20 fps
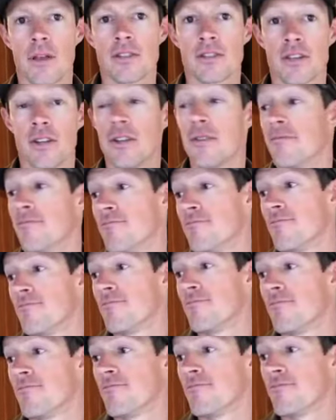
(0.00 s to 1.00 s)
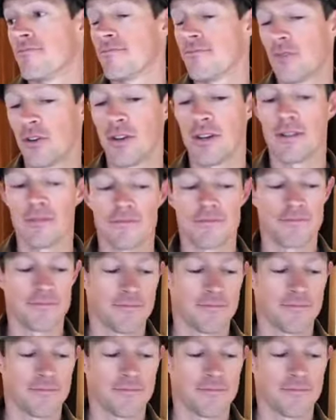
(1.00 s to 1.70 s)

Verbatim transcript: It's good. Really? Oh, yeah.